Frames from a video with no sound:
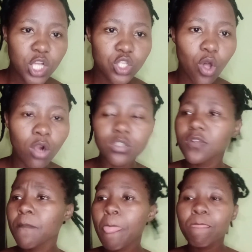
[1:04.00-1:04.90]
a
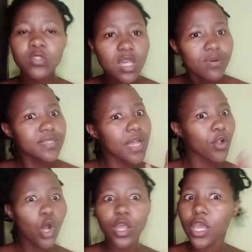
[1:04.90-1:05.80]
salt. So I was like,
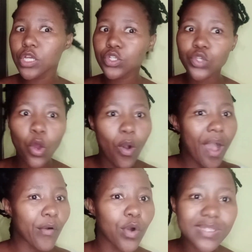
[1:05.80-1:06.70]
okay, sure,
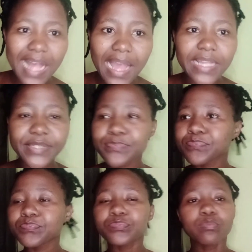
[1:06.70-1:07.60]
I can't like.
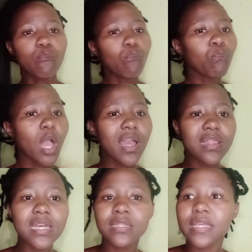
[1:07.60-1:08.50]

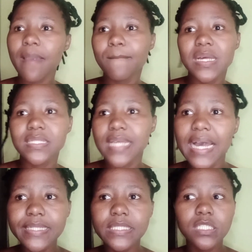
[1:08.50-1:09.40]
And then you get
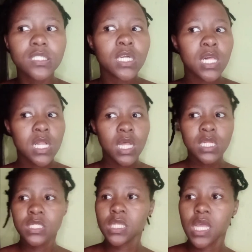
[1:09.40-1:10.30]
manyani.
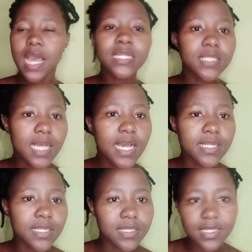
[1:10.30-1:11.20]
It
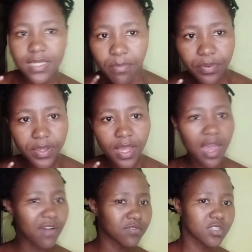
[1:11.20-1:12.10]
did disappear
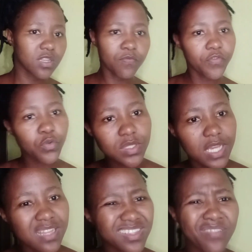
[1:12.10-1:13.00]
after some few
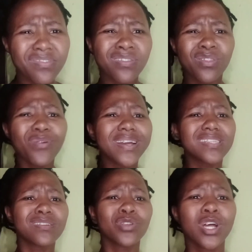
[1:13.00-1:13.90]
days, even though I
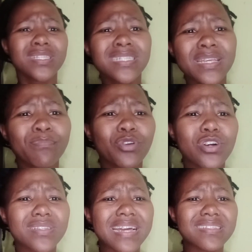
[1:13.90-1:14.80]
did not steam,
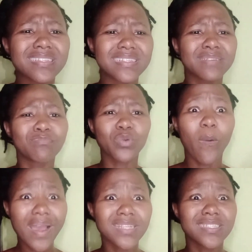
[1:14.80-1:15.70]
because I steamed
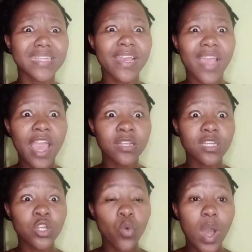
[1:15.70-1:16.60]
one day and
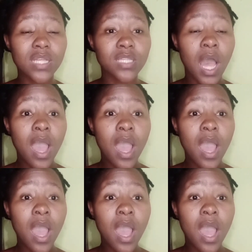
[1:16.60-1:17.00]
it was